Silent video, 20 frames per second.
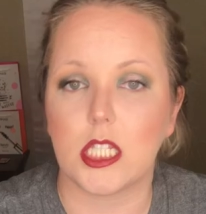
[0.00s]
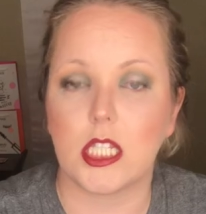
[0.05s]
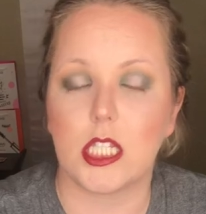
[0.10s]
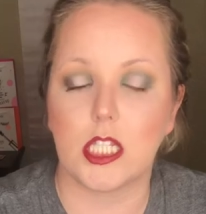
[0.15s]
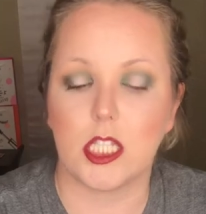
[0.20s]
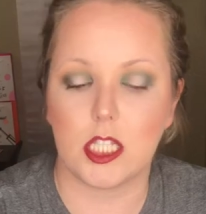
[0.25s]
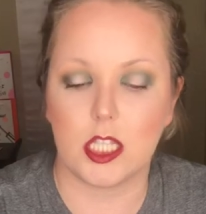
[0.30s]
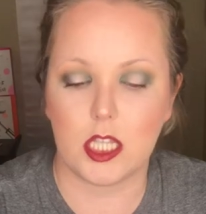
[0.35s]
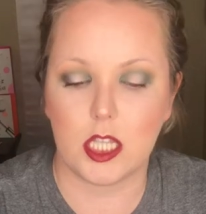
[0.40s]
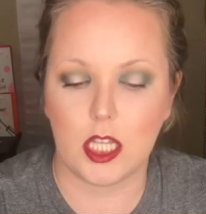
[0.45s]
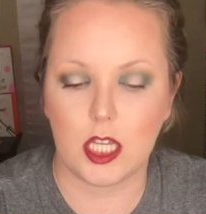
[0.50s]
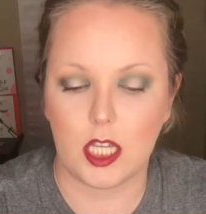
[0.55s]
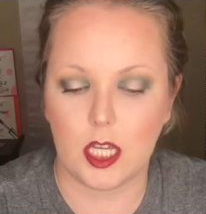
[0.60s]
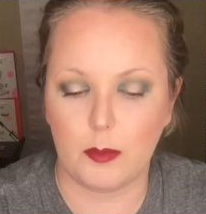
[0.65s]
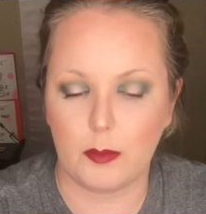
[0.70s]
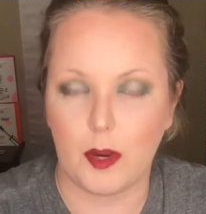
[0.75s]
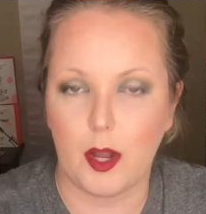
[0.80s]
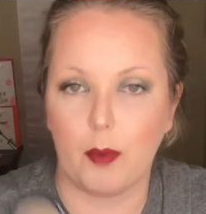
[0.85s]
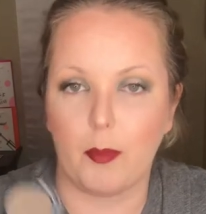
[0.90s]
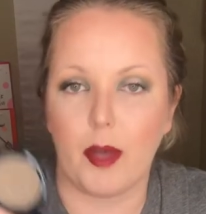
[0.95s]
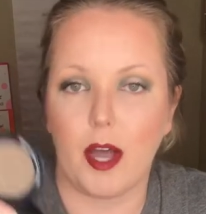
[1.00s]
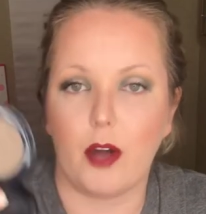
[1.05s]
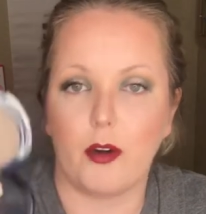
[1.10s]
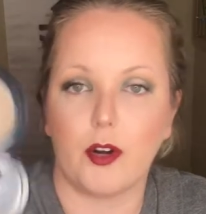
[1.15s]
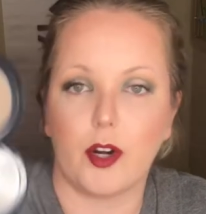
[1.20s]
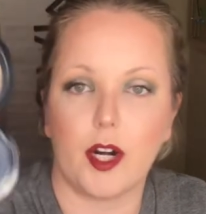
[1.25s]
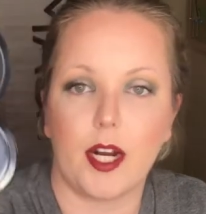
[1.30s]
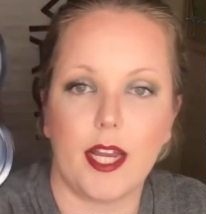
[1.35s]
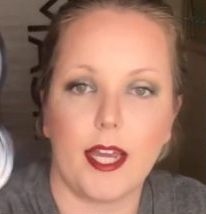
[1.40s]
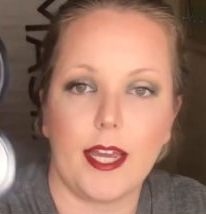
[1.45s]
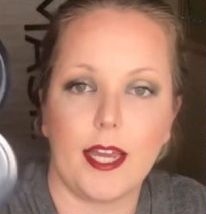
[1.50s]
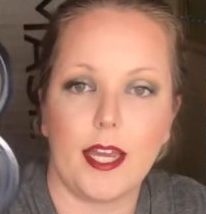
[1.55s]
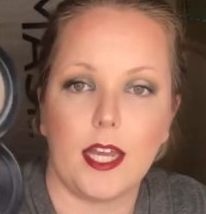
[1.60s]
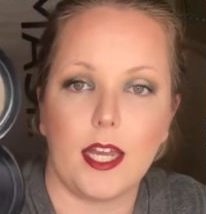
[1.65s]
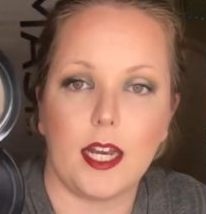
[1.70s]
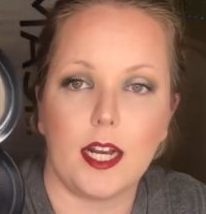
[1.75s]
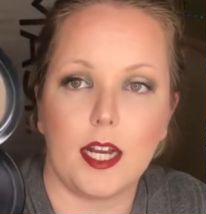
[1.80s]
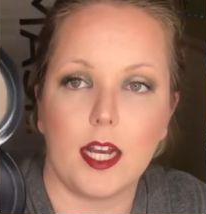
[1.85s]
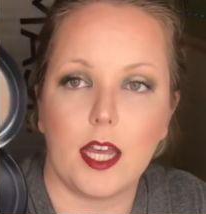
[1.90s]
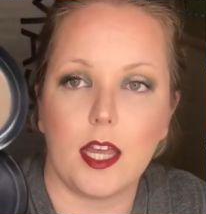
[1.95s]
is the brow powder
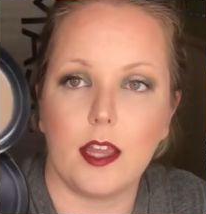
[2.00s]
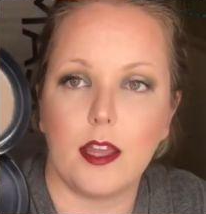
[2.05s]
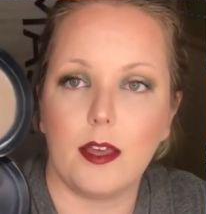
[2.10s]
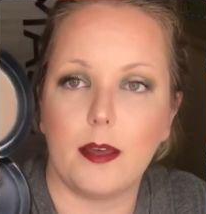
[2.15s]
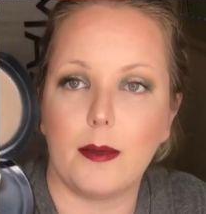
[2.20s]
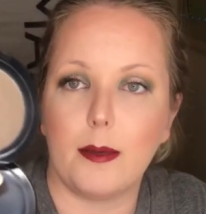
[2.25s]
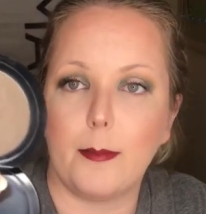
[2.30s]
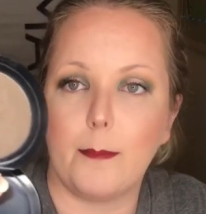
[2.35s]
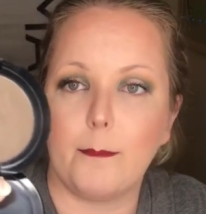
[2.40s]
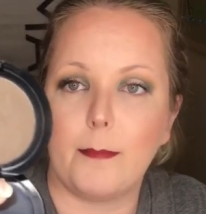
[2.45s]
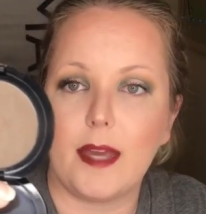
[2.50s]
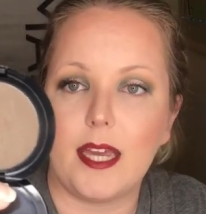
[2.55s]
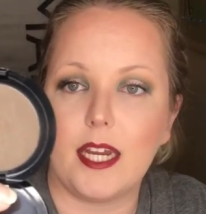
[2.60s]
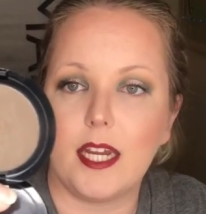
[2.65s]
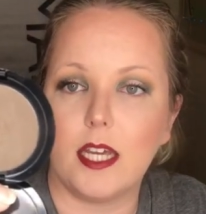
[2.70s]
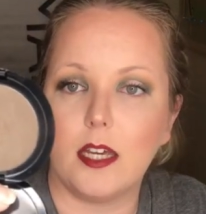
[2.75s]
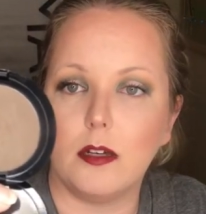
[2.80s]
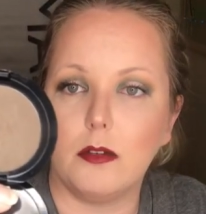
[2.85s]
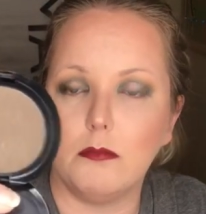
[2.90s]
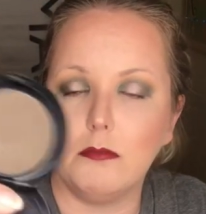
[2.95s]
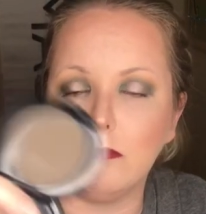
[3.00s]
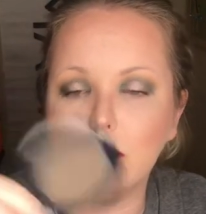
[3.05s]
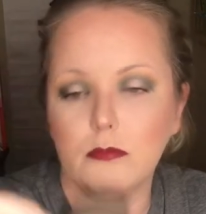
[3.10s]
in medium,